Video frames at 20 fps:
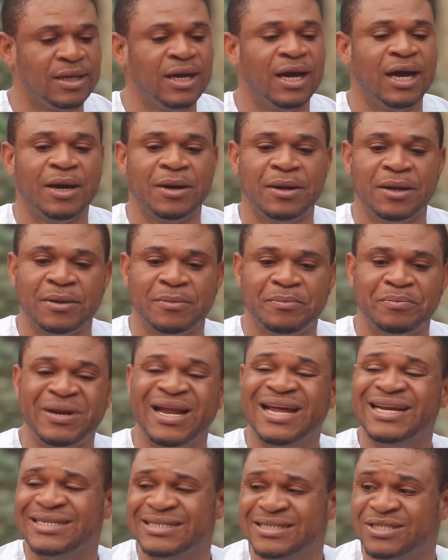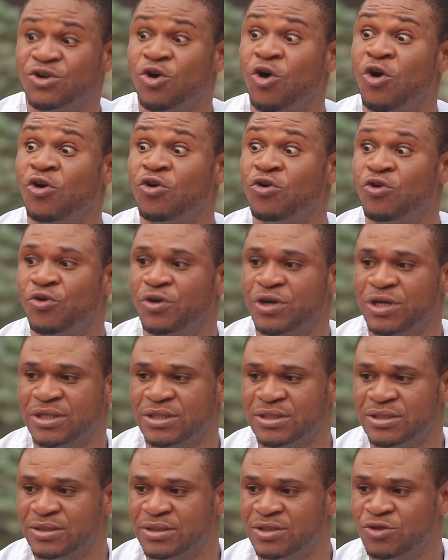Yeah, plan is
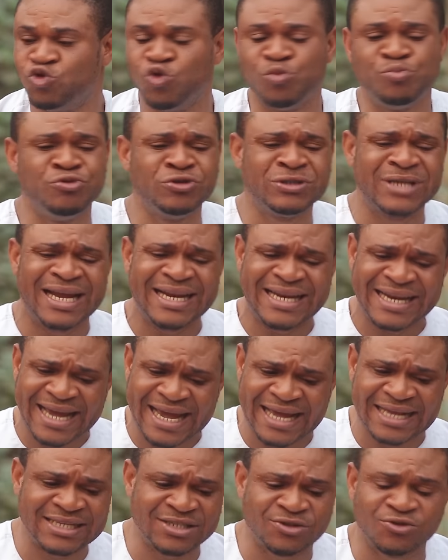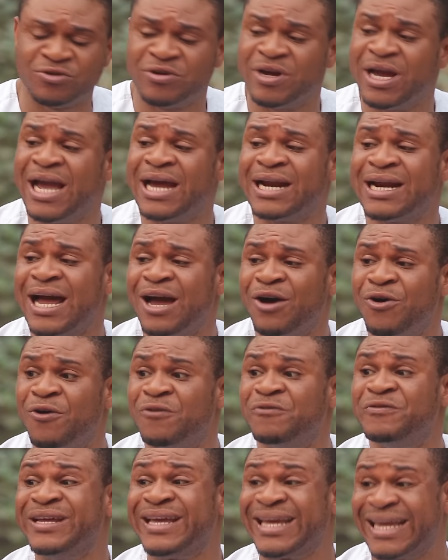ongoing to put an end to the era
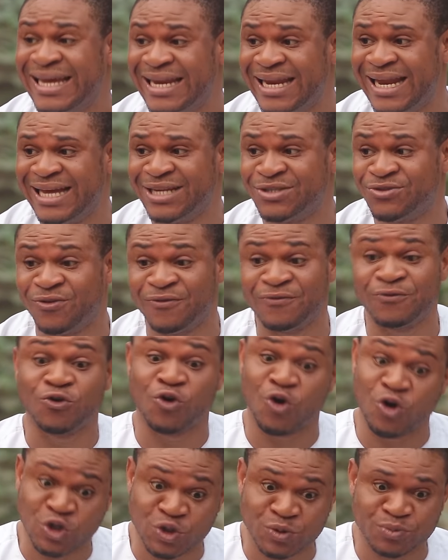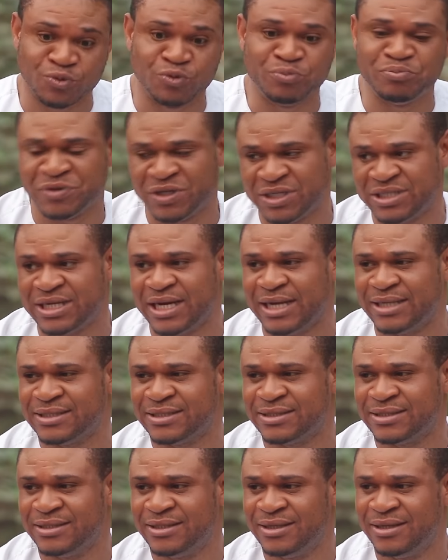of the killers of gospel
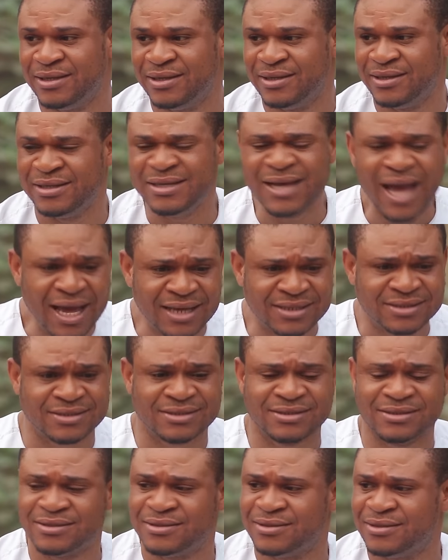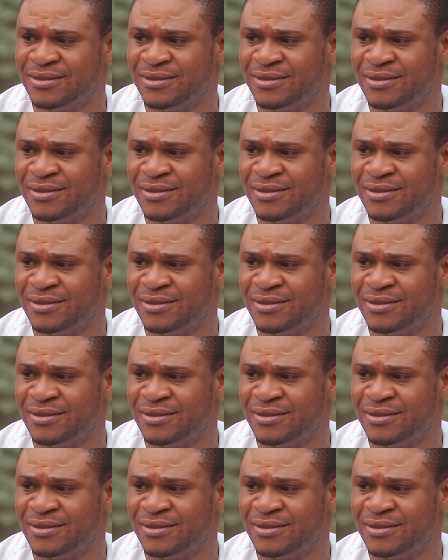preachers. Mm. Yes.